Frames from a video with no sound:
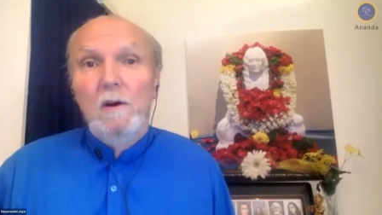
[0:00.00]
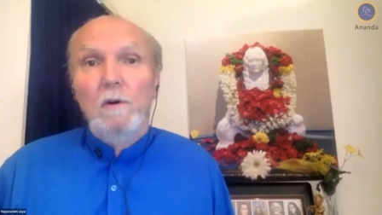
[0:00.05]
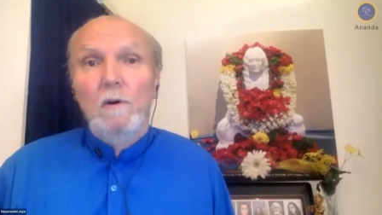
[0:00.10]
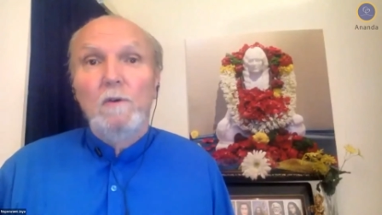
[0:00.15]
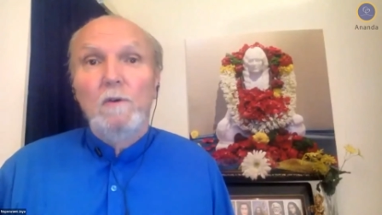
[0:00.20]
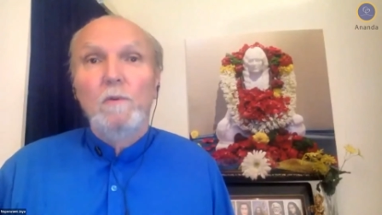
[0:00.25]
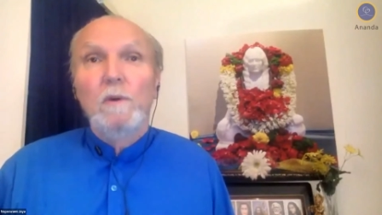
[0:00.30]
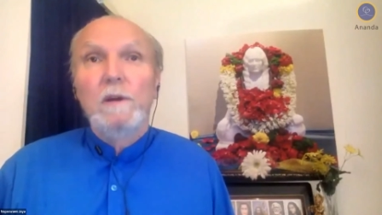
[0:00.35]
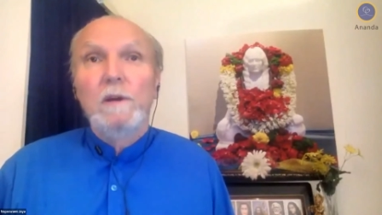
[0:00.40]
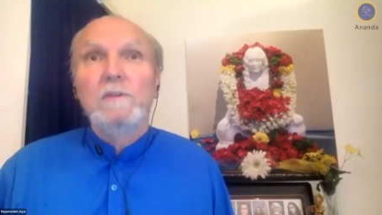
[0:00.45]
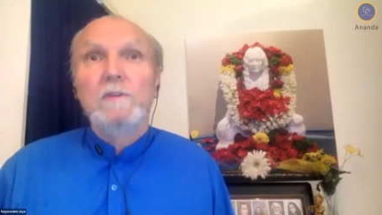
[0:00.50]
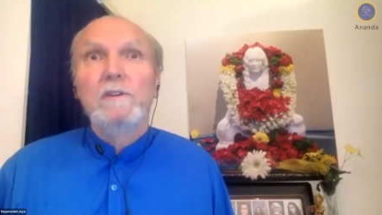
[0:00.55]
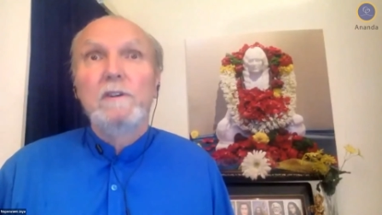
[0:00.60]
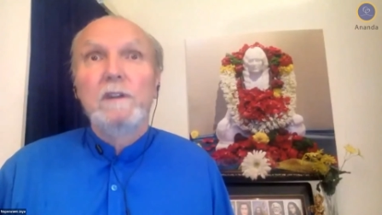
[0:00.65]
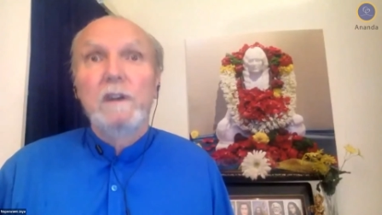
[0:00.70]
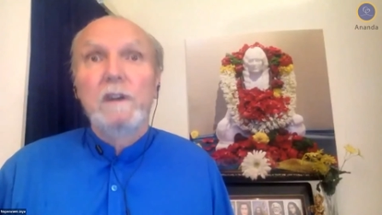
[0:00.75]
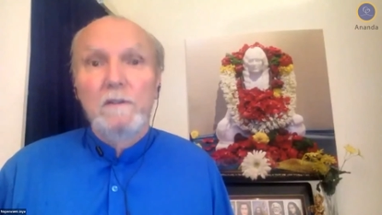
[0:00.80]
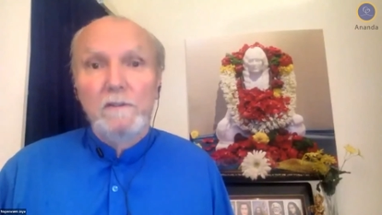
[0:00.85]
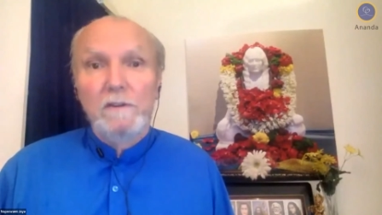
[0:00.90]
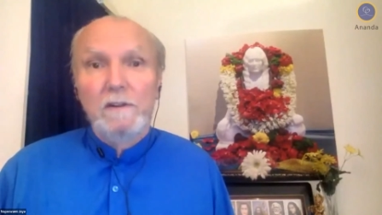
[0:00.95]
or we
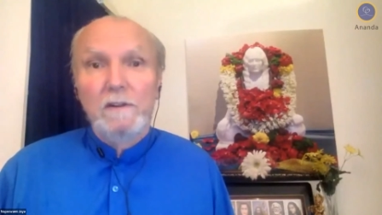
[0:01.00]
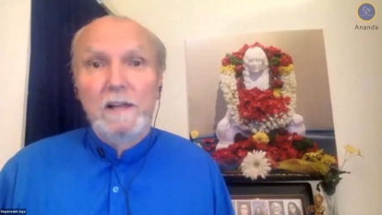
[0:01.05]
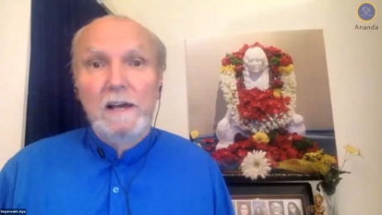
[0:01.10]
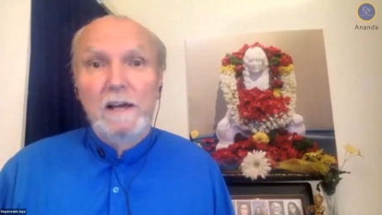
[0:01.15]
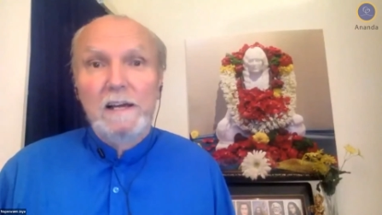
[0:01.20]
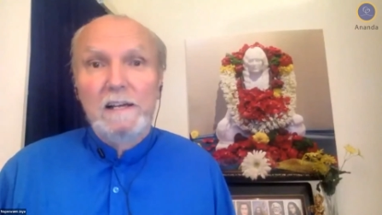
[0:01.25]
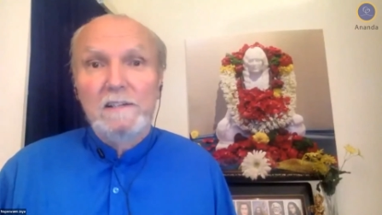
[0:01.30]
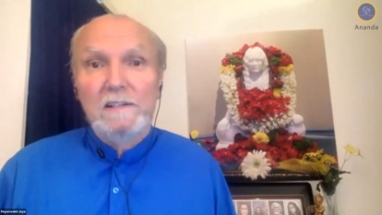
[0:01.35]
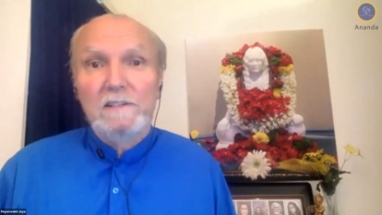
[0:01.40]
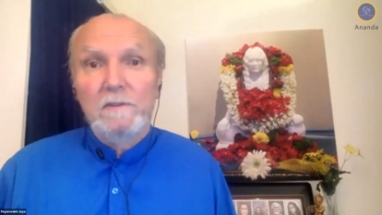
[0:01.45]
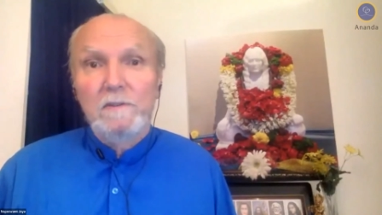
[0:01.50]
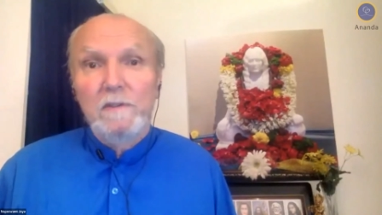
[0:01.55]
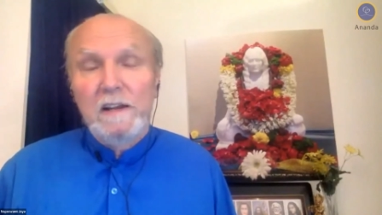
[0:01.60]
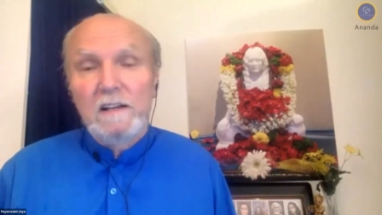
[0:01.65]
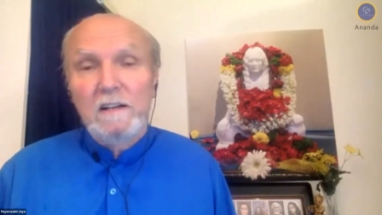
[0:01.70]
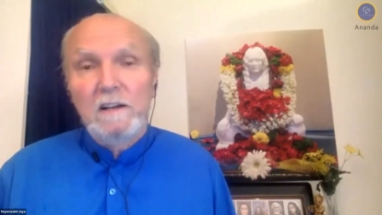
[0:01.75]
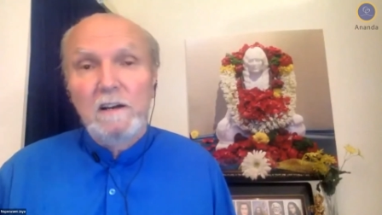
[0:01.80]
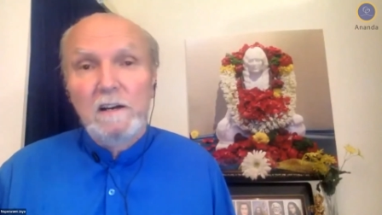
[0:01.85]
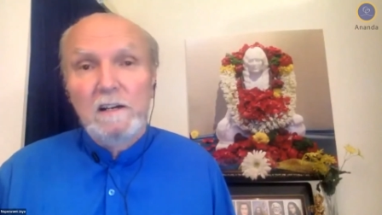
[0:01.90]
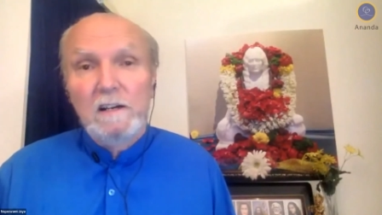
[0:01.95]
turn on the light so that
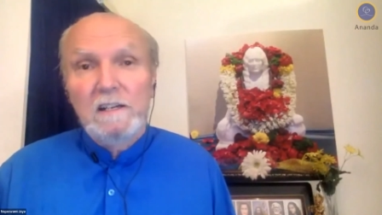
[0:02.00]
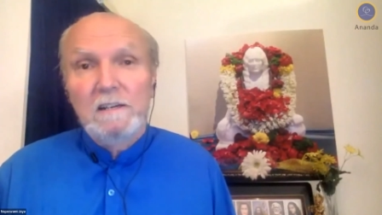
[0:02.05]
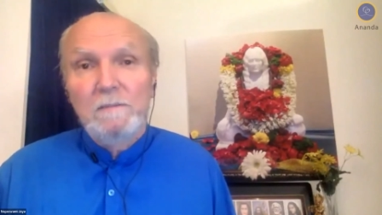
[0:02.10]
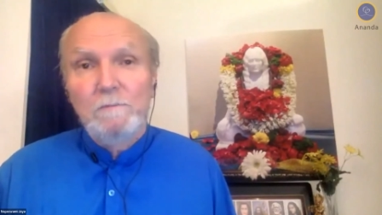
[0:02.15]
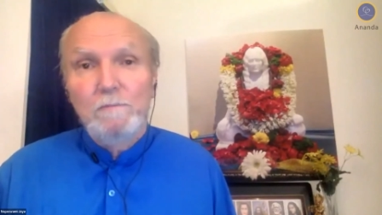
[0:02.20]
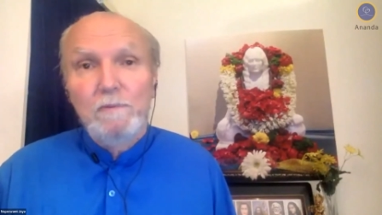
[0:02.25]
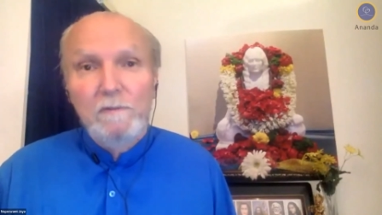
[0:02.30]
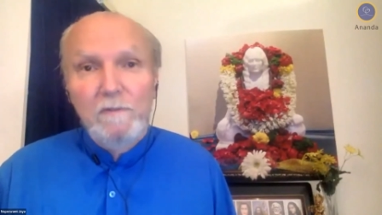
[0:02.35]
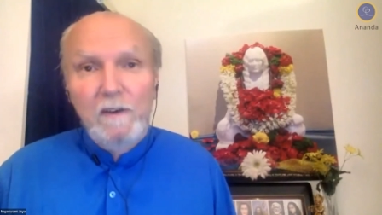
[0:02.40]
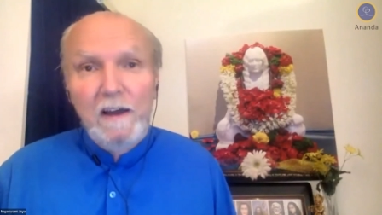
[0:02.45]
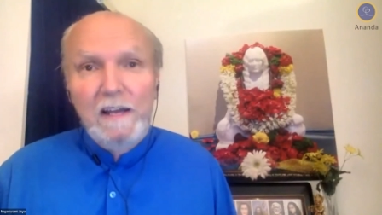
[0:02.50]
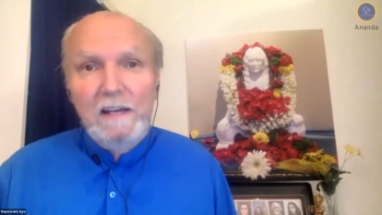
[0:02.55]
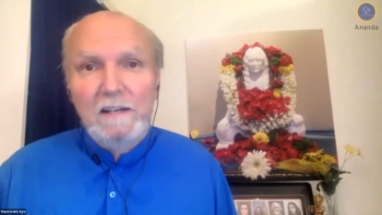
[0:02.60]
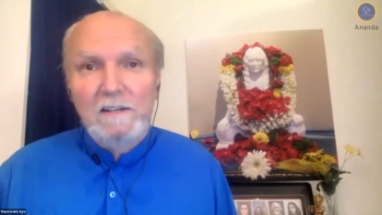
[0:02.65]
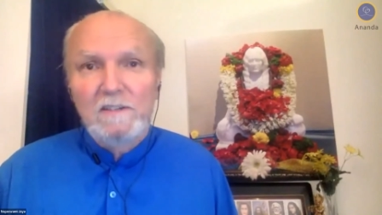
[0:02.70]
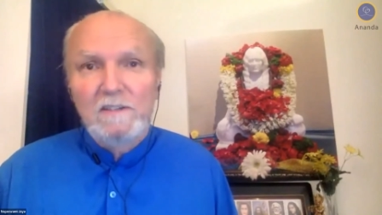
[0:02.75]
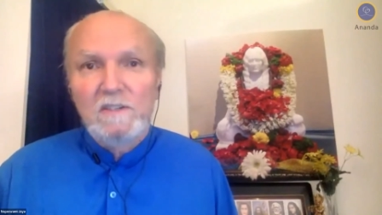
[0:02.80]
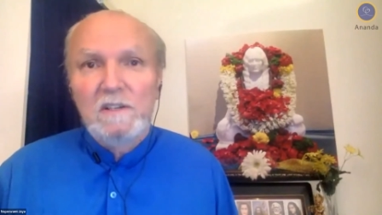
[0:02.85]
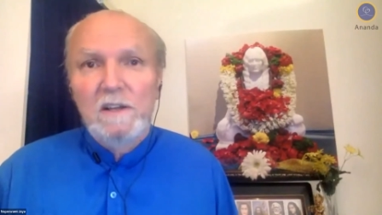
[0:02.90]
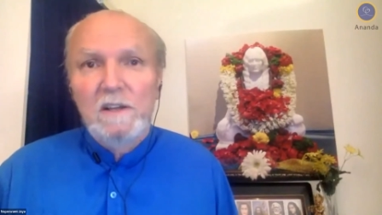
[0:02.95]
God can provide
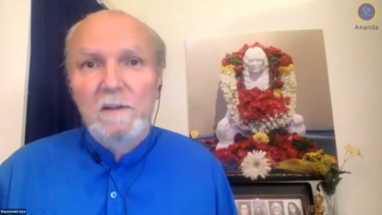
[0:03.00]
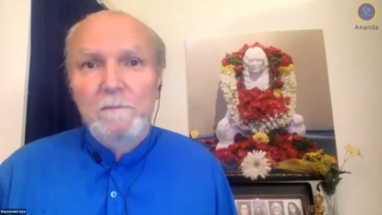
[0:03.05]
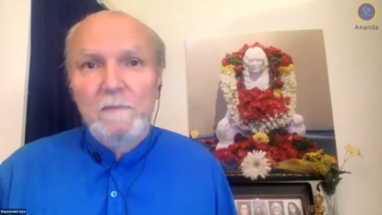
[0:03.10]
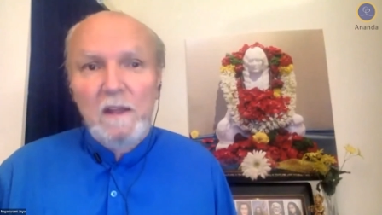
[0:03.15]
us